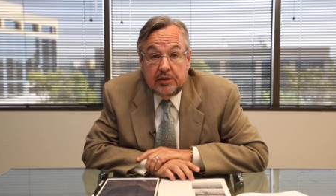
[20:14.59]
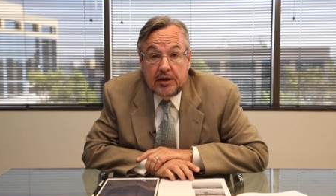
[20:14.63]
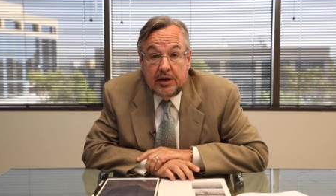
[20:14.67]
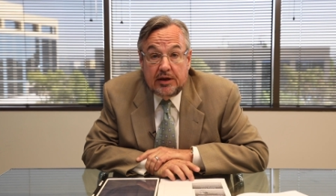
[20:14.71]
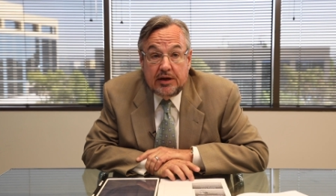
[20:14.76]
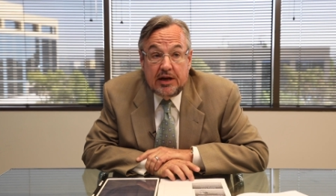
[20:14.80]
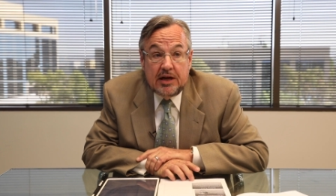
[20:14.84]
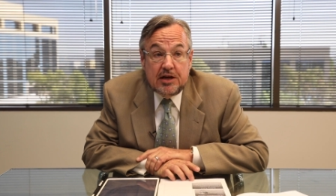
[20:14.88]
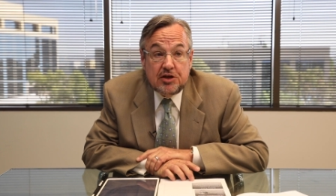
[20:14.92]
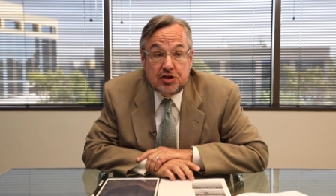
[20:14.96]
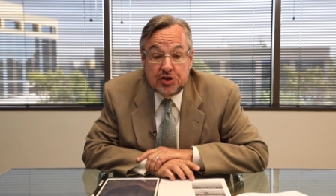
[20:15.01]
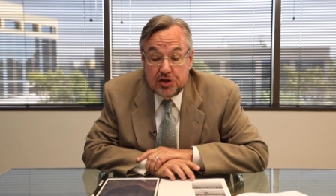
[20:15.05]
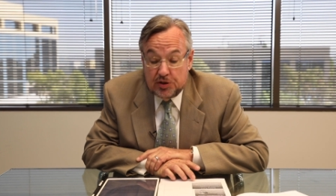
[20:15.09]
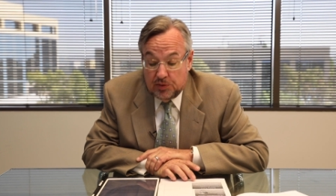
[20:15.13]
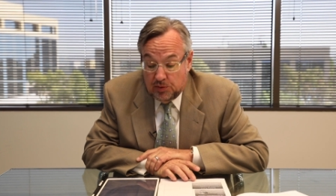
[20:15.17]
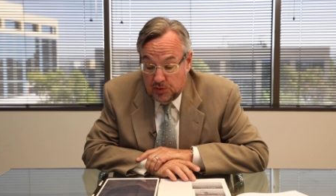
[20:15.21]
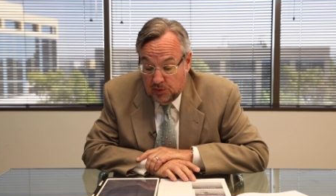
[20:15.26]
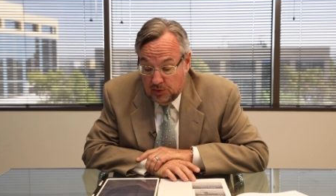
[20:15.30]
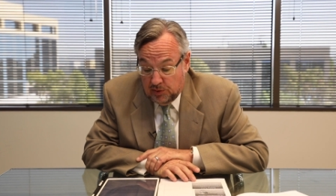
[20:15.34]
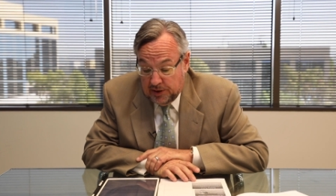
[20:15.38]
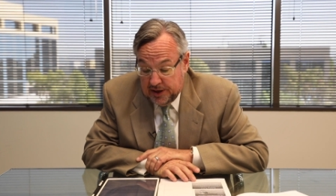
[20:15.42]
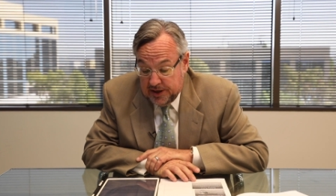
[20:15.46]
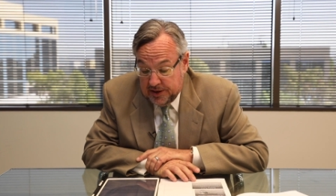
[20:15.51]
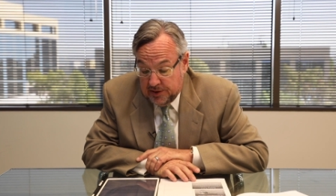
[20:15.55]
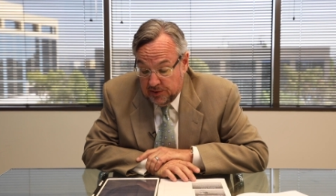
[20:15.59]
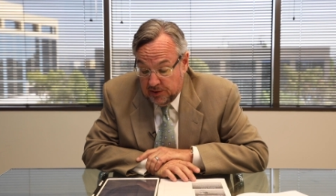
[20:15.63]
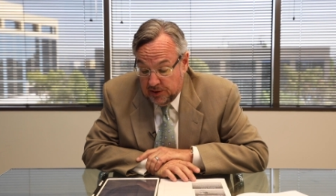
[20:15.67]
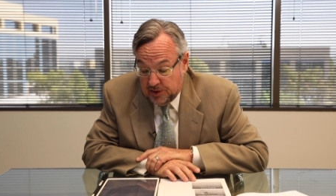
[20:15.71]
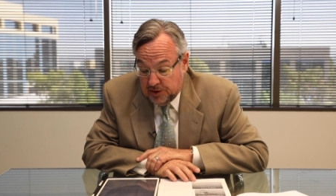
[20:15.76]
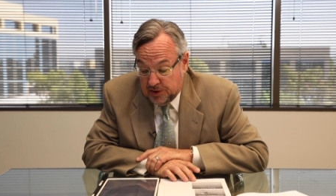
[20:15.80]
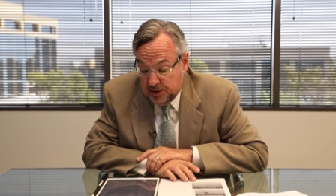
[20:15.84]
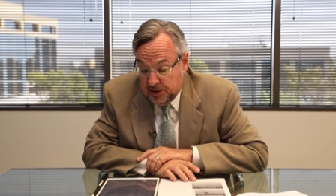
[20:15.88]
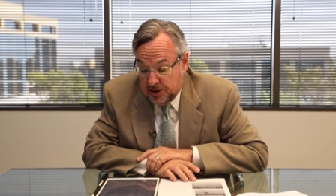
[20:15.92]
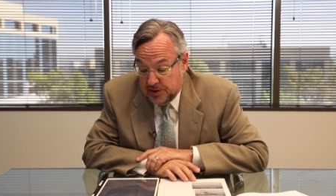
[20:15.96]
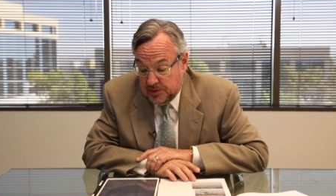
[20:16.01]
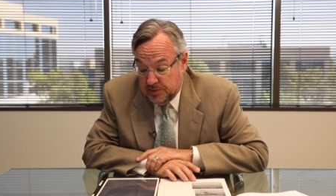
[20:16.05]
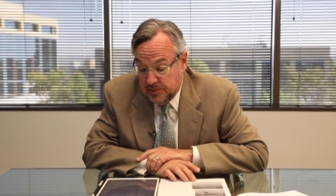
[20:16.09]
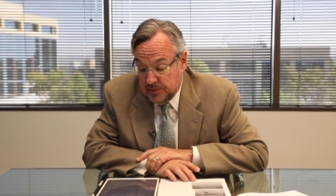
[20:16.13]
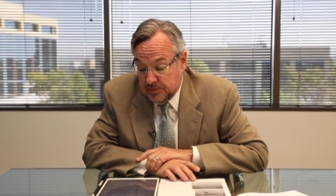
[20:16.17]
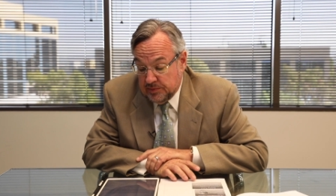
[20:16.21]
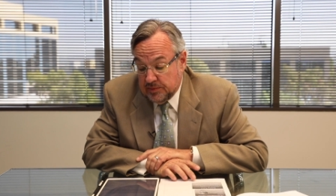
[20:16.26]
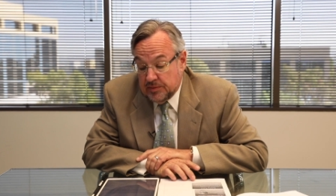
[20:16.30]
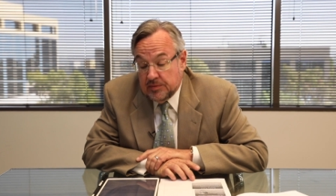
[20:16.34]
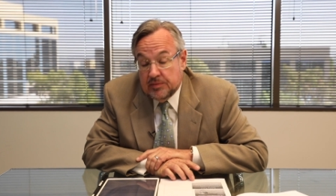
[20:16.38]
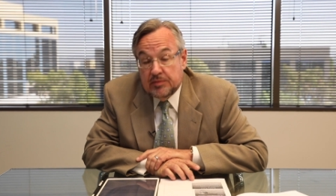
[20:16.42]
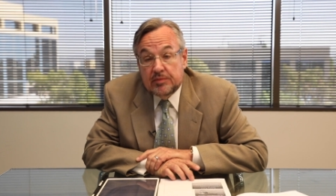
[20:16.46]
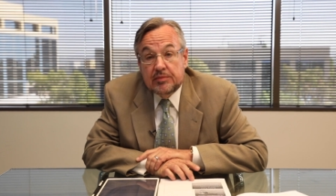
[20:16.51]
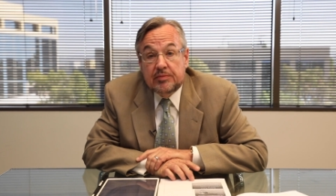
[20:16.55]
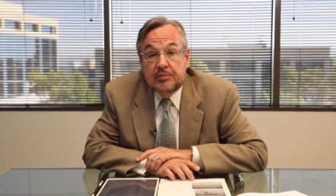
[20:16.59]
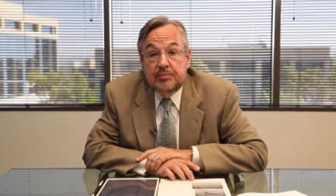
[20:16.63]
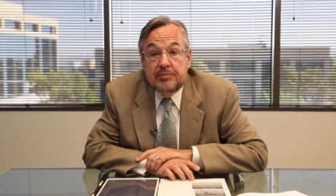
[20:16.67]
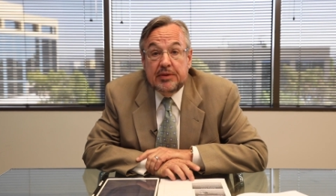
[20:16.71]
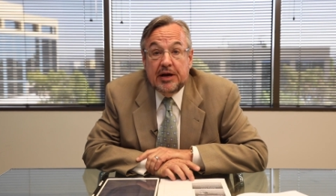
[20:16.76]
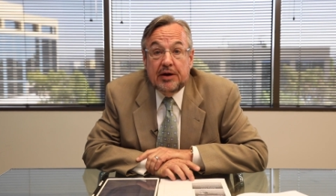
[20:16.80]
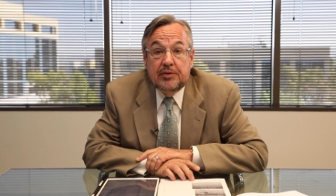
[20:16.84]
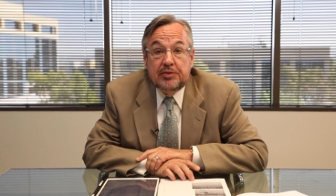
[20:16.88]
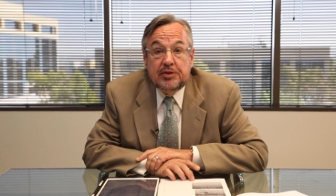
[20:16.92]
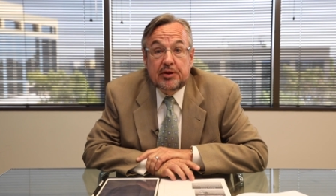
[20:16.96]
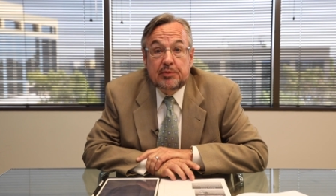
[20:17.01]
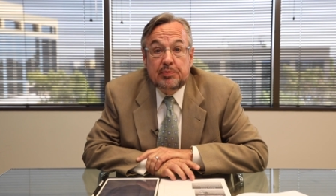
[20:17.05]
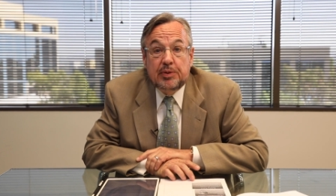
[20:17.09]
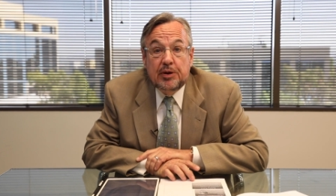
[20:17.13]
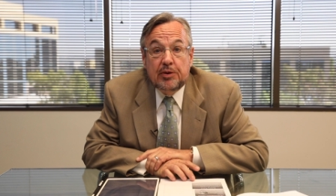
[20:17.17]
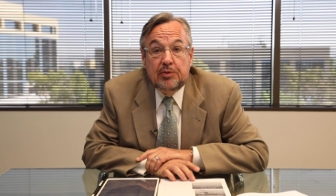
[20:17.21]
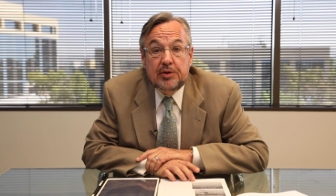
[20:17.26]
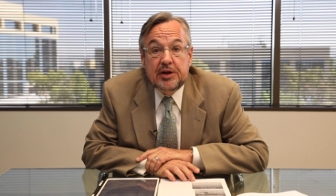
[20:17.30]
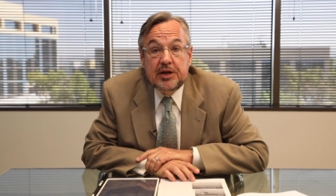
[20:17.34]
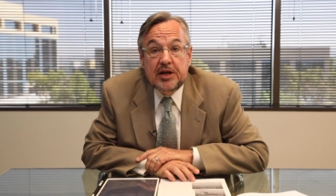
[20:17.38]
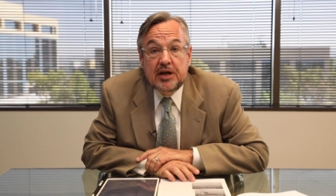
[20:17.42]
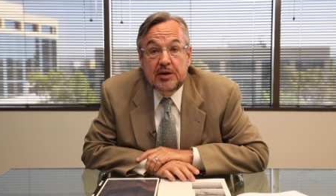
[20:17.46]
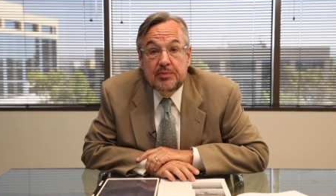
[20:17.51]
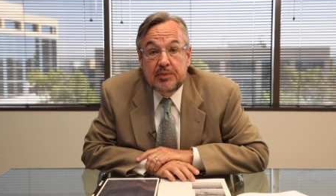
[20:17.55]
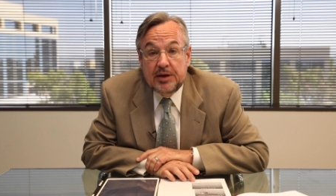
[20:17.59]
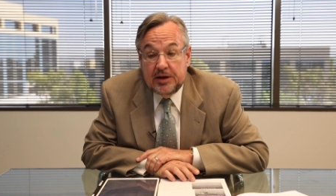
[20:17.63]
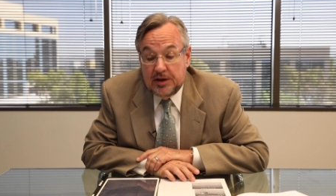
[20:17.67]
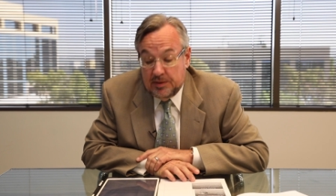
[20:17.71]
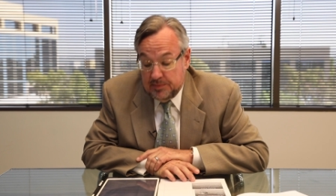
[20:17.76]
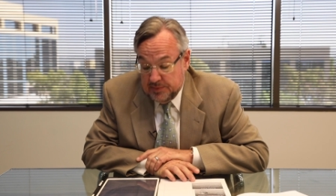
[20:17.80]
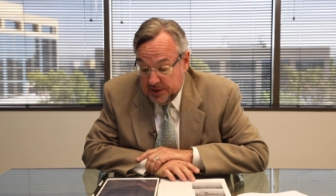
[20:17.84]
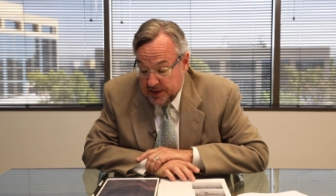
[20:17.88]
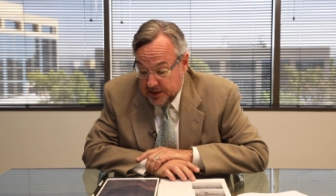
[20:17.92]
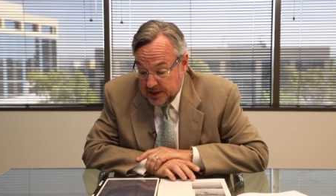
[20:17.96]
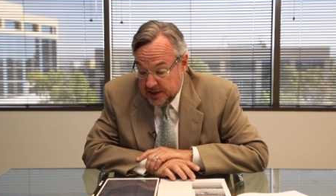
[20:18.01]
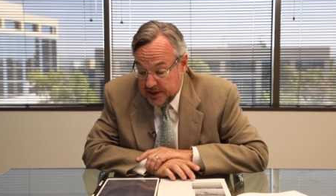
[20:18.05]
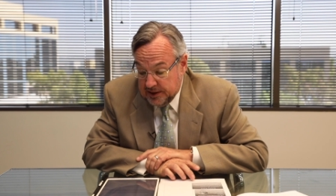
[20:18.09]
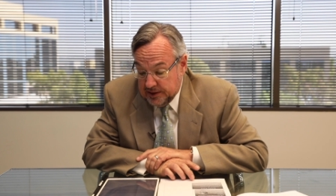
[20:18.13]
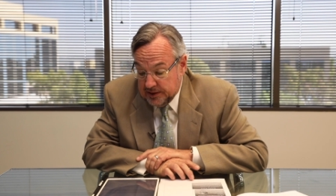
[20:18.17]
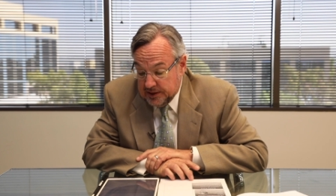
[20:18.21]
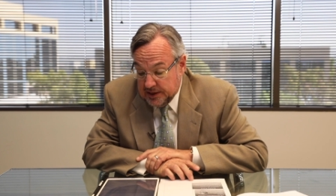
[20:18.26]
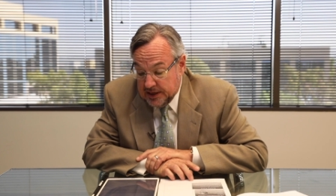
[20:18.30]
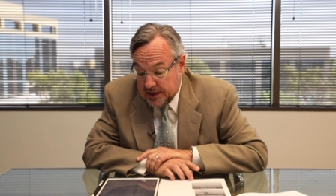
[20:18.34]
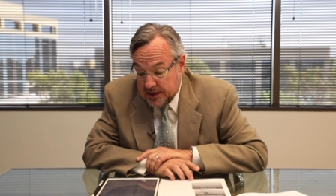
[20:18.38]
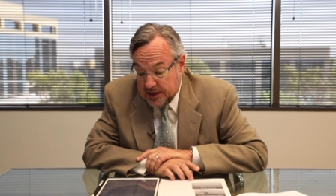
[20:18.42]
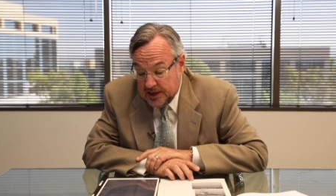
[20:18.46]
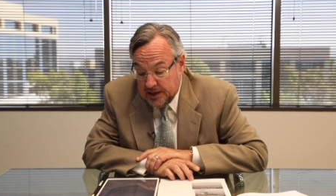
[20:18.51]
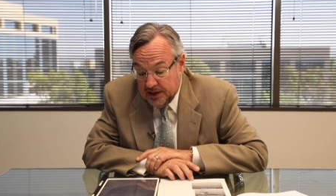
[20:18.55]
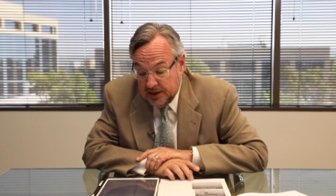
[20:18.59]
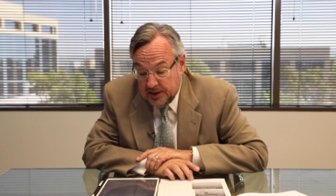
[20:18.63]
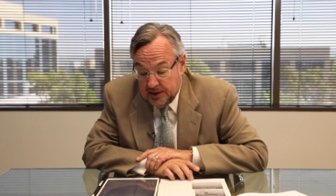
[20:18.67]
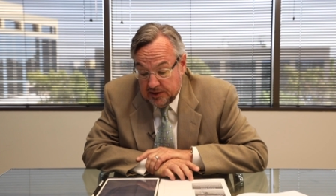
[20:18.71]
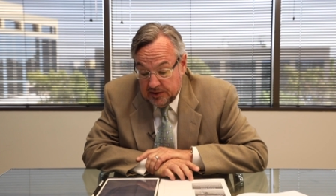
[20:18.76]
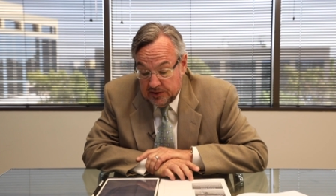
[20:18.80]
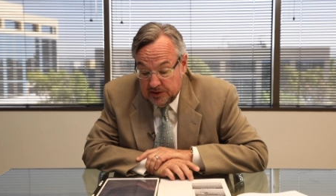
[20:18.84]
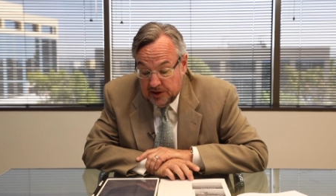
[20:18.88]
An ancient orator could mount the podium and immediately